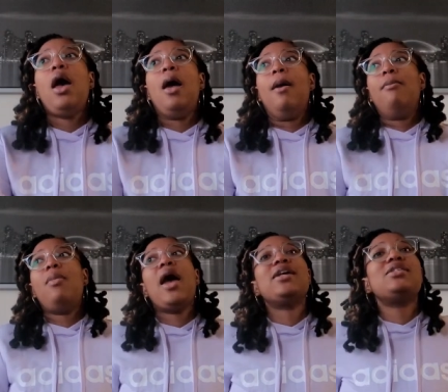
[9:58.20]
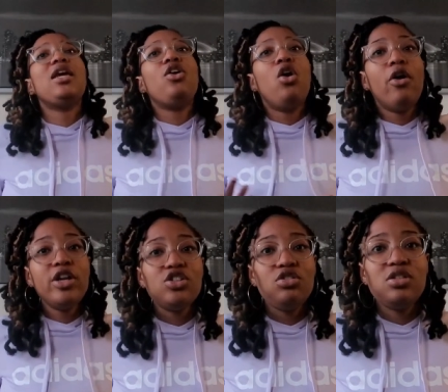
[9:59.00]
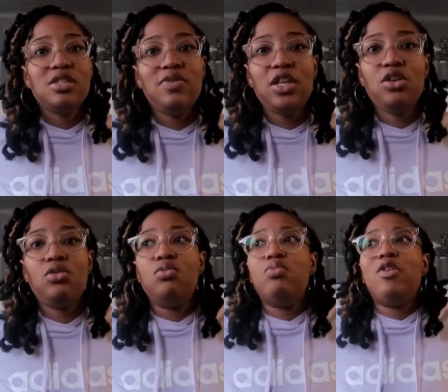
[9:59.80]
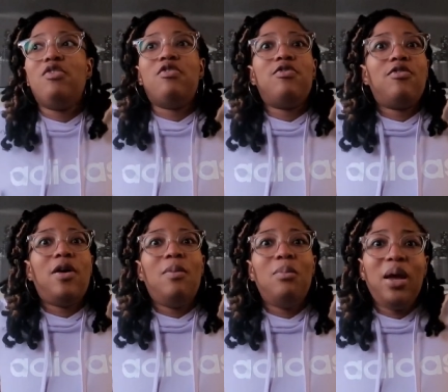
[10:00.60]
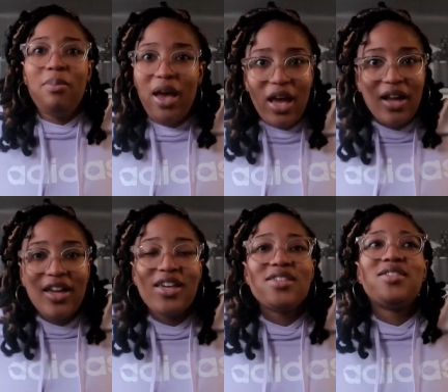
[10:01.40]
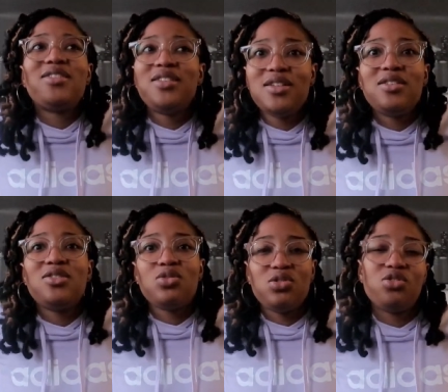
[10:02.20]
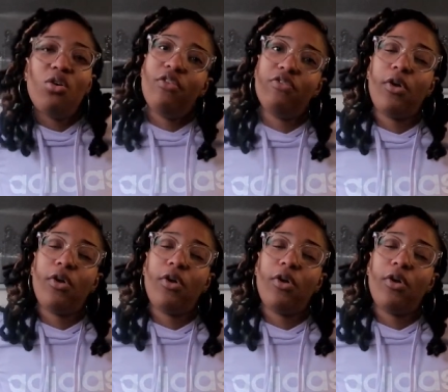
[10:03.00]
um, I take courage to this video with my back is still so sore